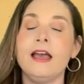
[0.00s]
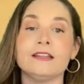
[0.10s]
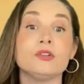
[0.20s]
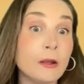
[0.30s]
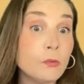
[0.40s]

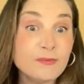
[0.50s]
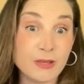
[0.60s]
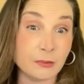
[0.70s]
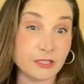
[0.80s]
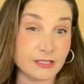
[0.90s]
And so they wouldn't
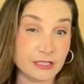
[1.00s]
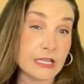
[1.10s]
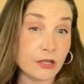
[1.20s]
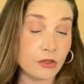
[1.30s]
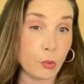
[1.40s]
be able to
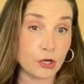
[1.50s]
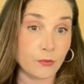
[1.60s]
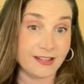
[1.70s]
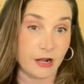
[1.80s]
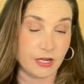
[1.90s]
see the word
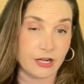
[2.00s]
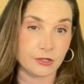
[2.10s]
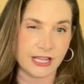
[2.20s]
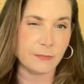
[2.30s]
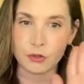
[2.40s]
written out here,
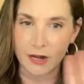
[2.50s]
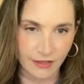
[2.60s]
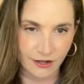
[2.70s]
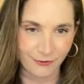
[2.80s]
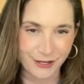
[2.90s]
dip, and you would have
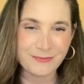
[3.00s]
that covered